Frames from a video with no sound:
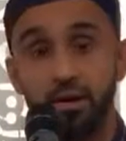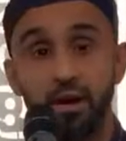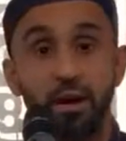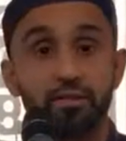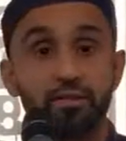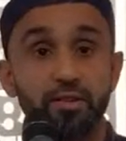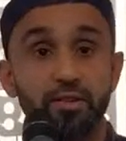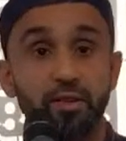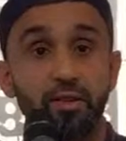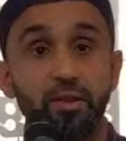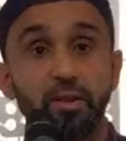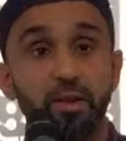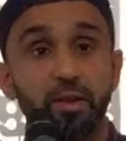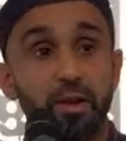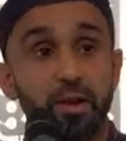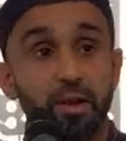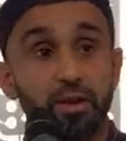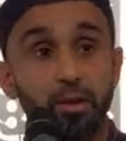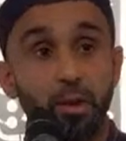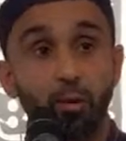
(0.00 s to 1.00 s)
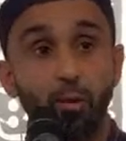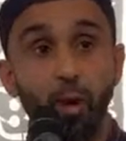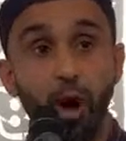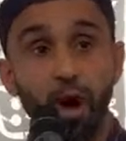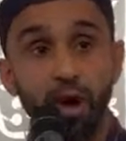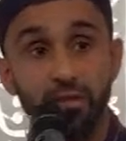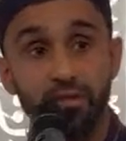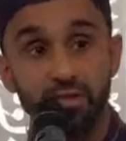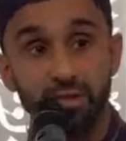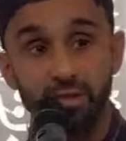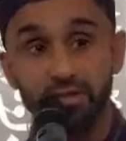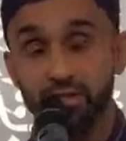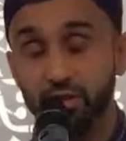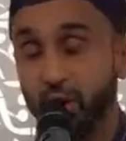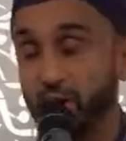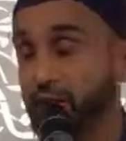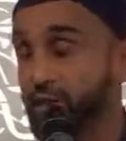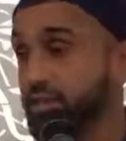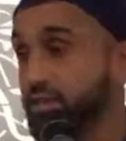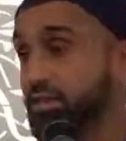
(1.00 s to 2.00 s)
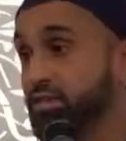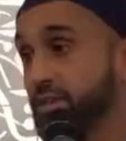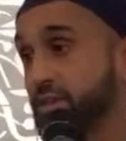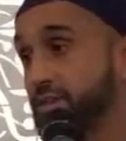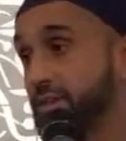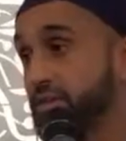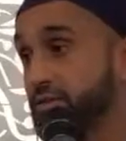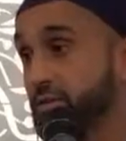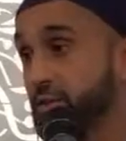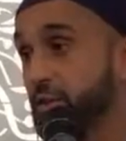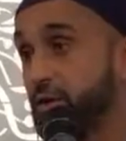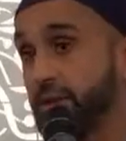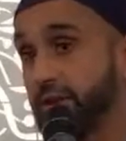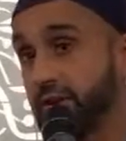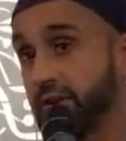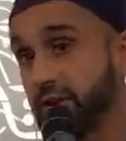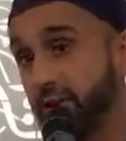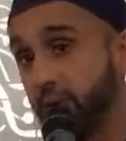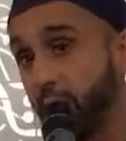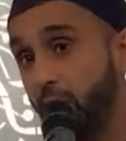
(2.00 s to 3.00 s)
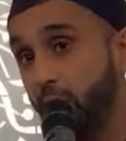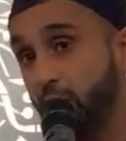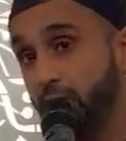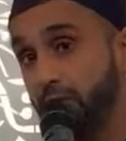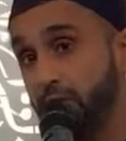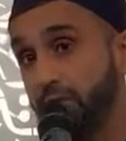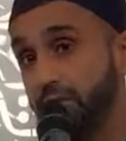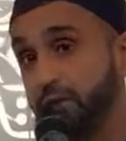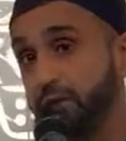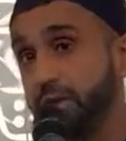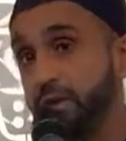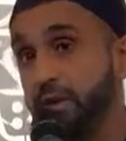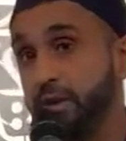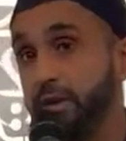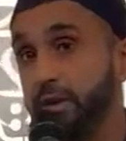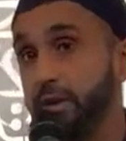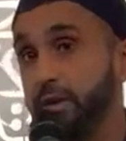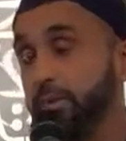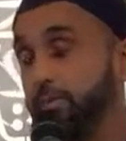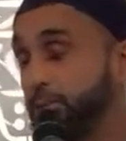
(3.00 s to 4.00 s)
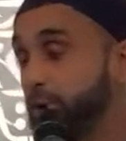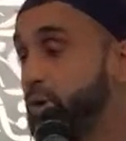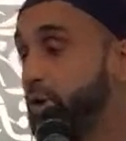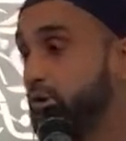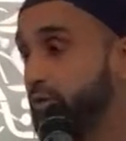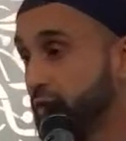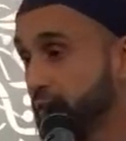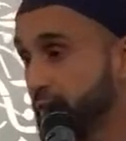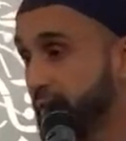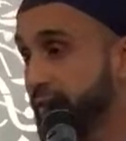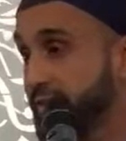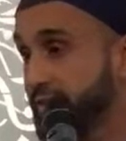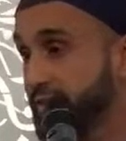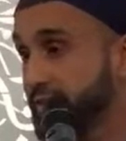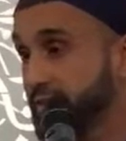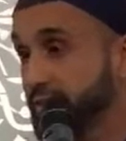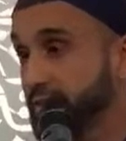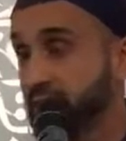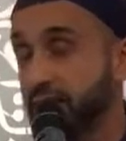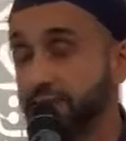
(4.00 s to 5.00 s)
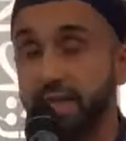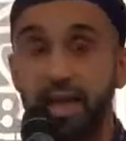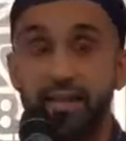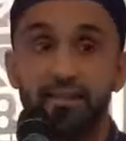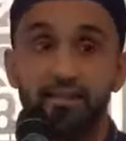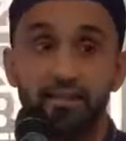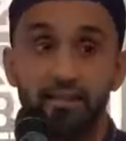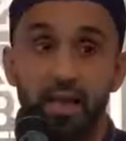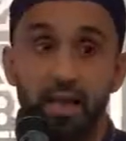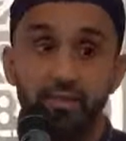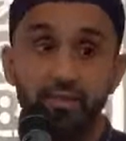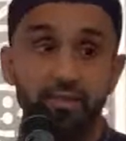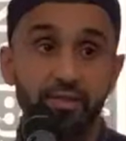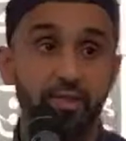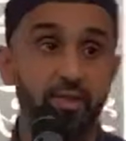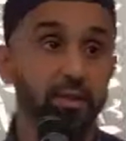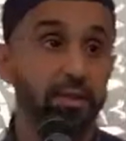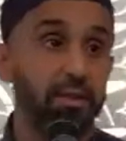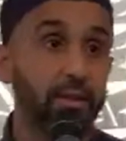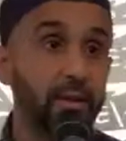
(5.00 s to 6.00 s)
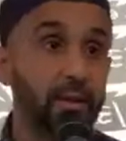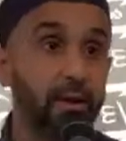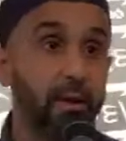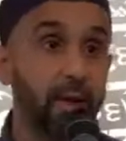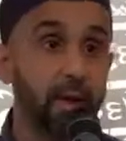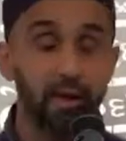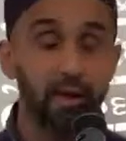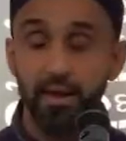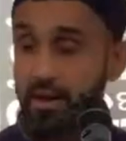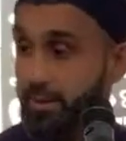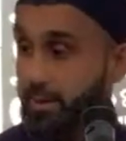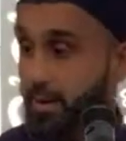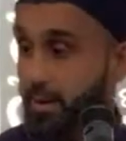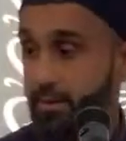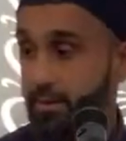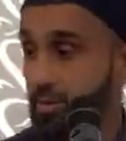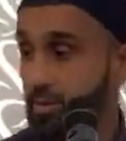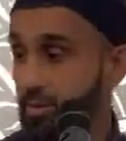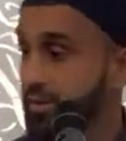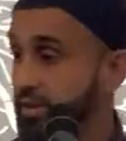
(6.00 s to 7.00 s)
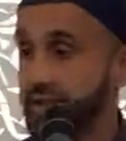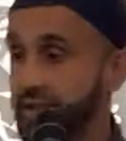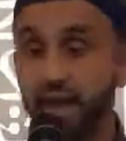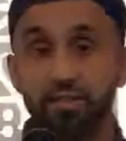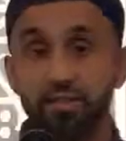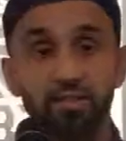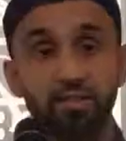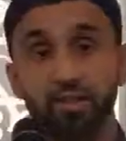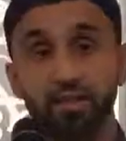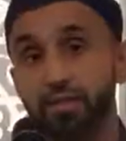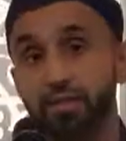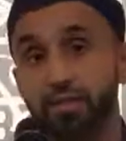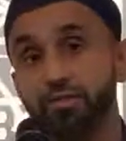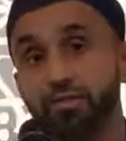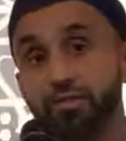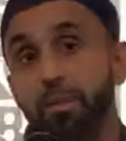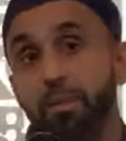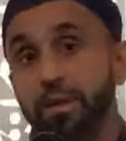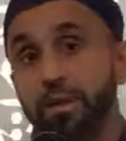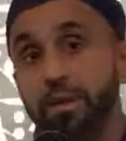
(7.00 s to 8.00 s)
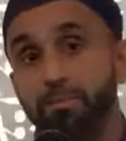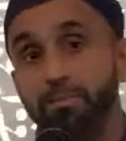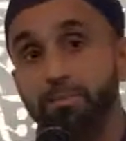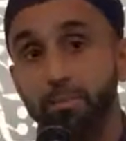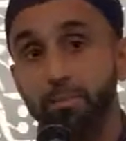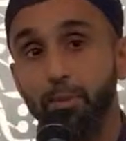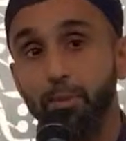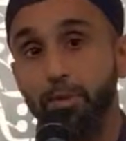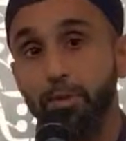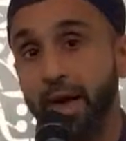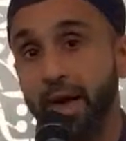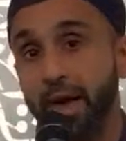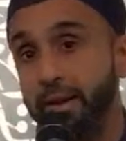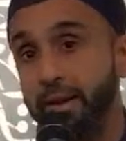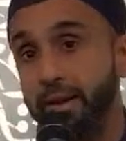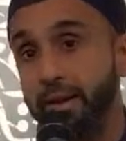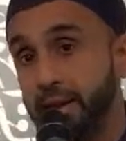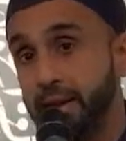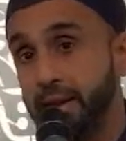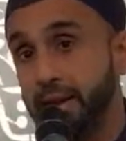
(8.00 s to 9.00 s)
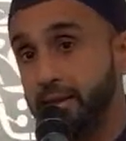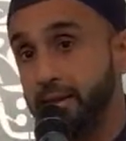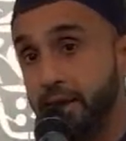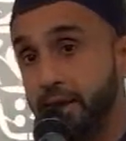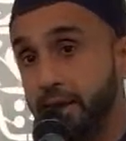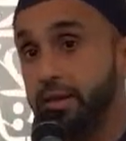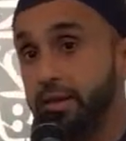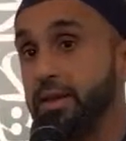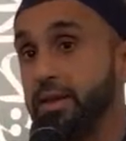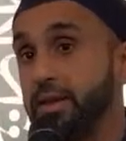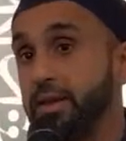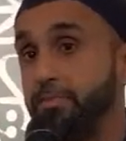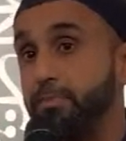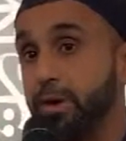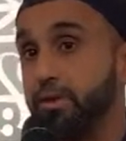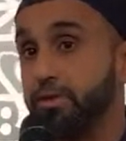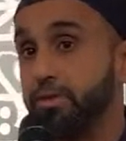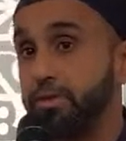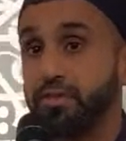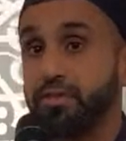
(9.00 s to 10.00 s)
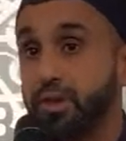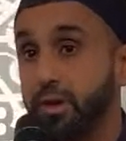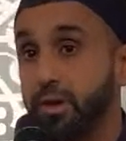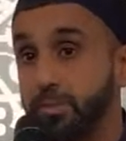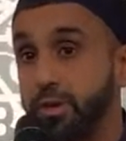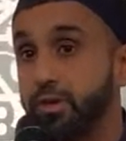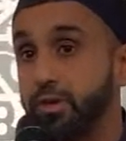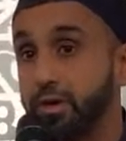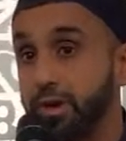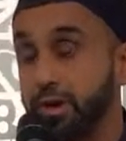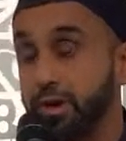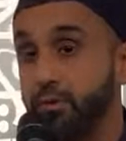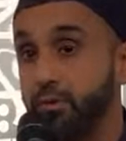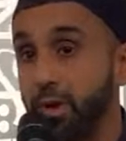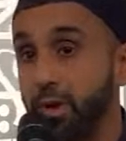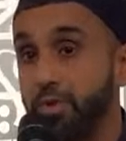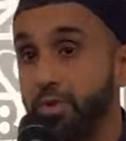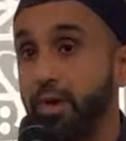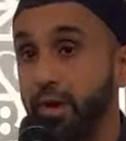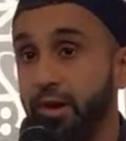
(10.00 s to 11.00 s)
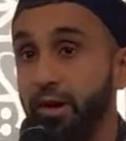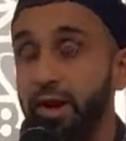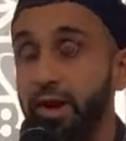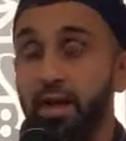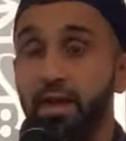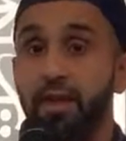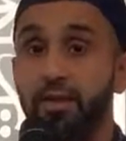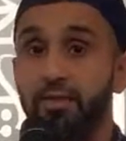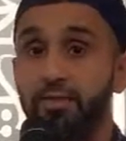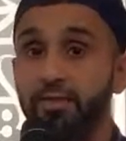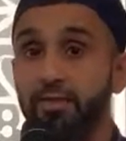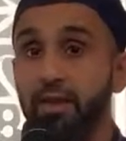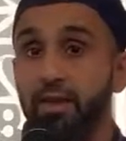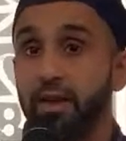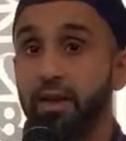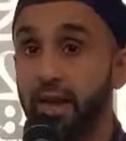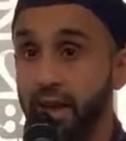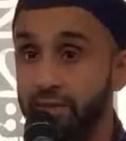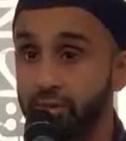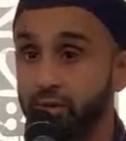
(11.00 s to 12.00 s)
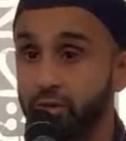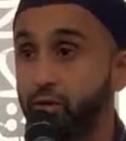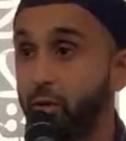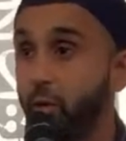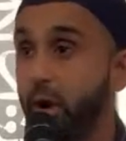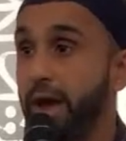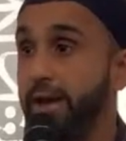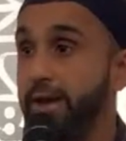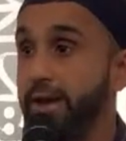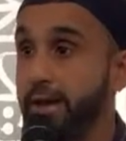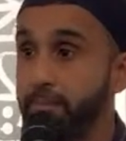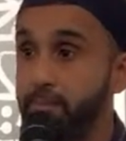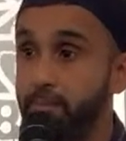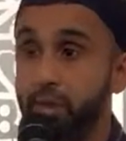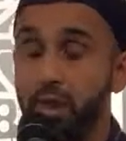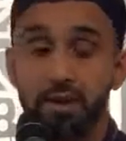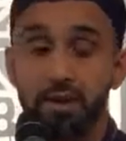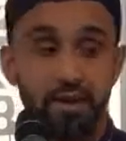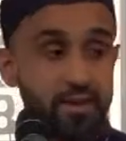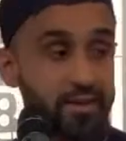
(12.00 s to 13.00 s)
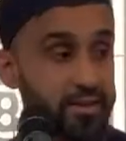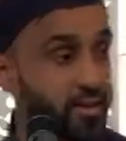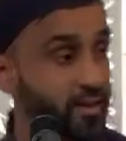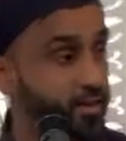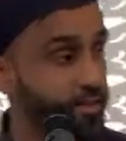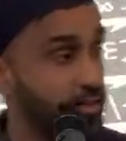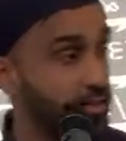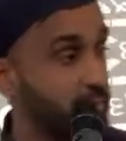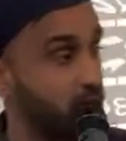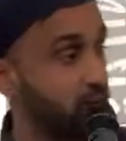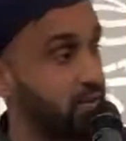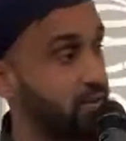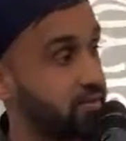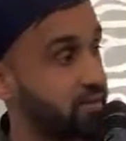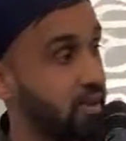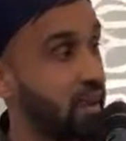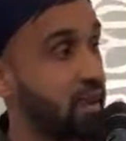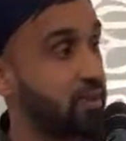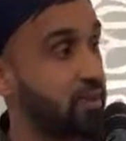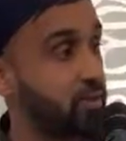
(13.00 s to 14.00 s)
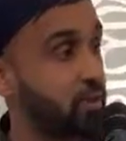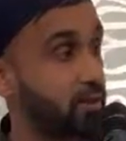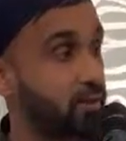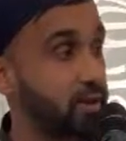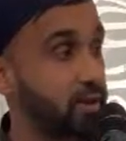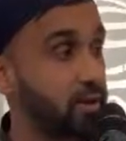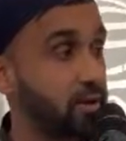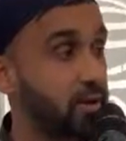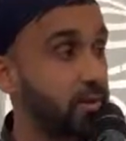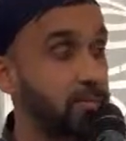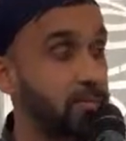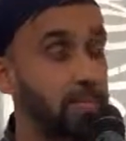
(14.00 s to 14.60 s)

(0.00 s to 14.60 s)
Azhar, your wives that started the Sunday school here, and all of the beautiful legacy that's left, and Brother Yasser, and so many people that literally built this community with their hands, and sweat, and blood, and tears, and Brother Zahid over here,